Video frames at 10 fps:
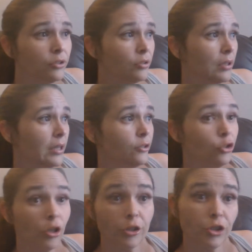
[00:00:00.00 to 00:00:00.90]
So like
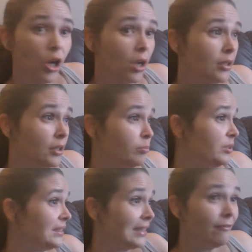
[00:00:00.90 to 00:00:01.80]
dark chocolate could
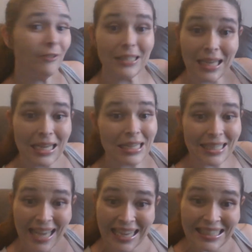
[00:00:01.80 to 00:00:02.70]
be 70, 80,
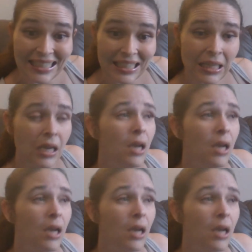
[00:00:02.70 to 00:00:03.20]
90%.